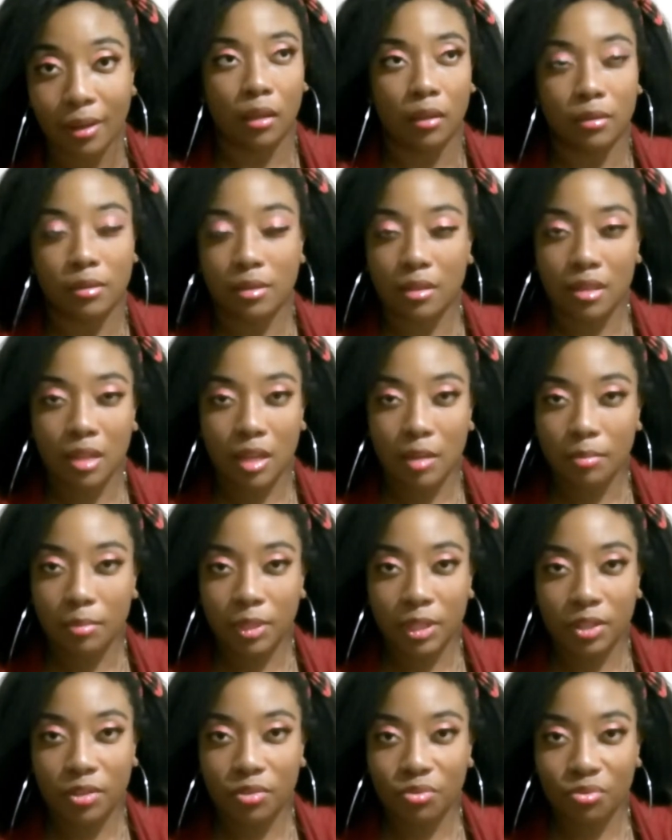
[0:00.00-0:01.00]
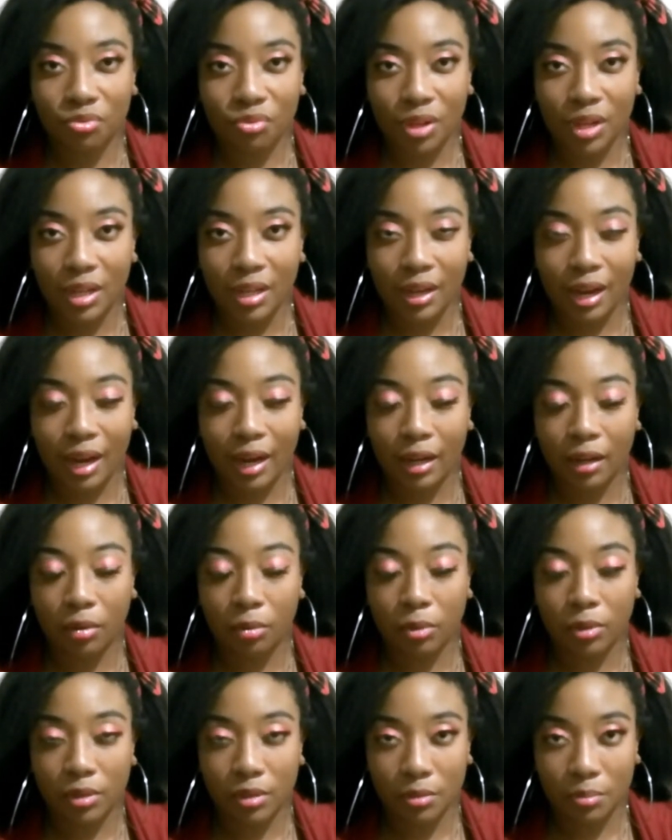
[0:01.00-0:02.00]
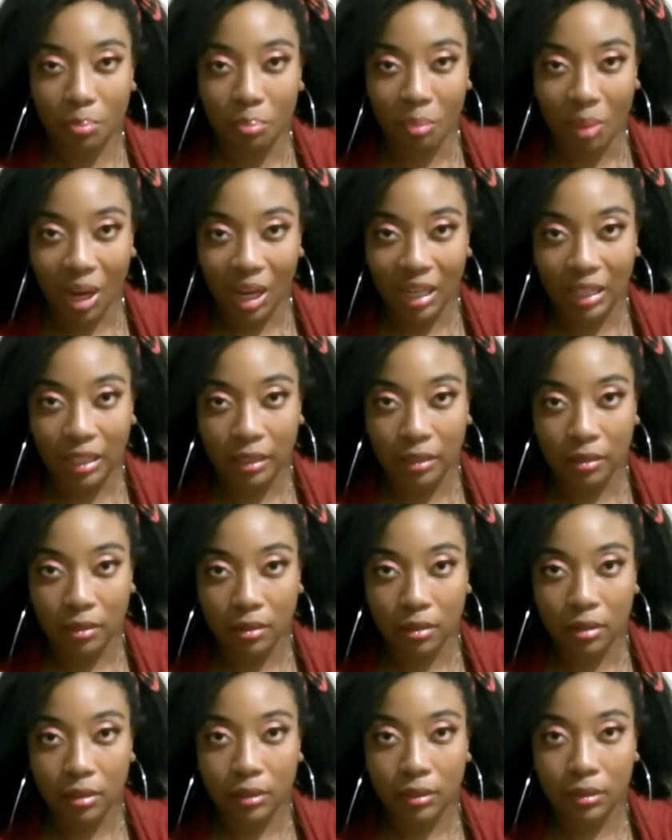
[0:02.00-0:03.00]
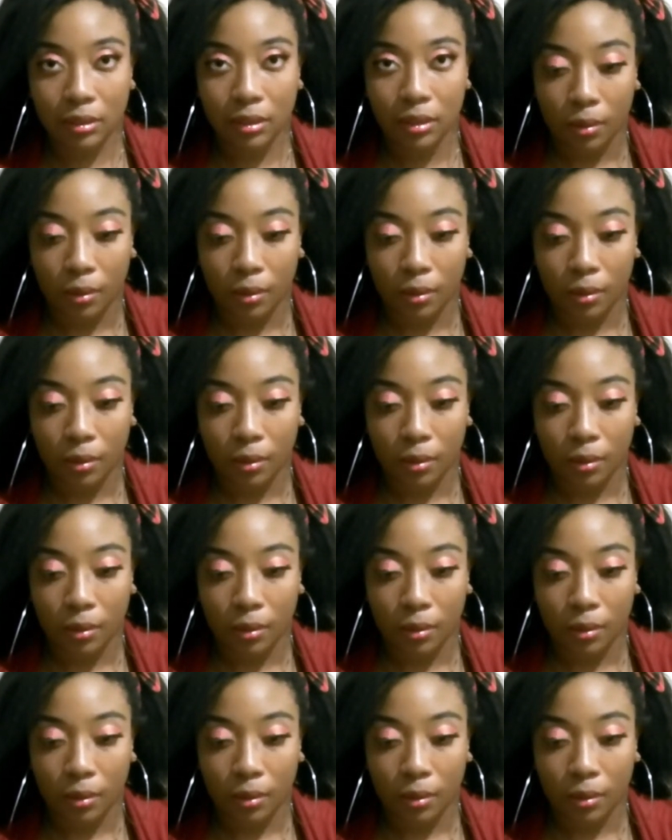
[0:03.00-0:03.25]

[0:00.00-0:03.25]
Snape didn't read anyone's minds.